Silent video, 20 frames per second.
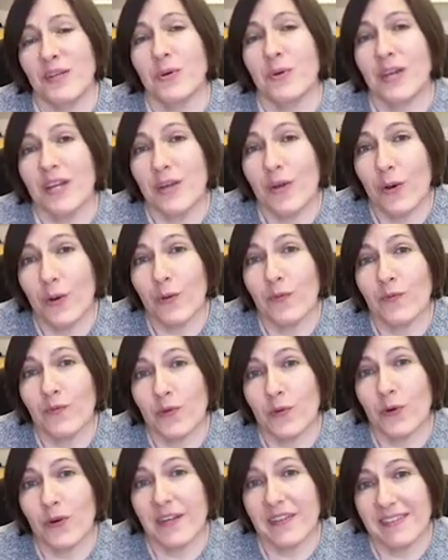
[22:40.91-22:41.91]
you can hope
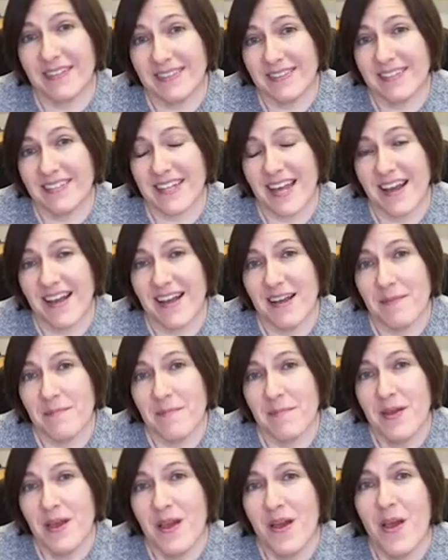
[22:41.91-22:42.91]
for in this time?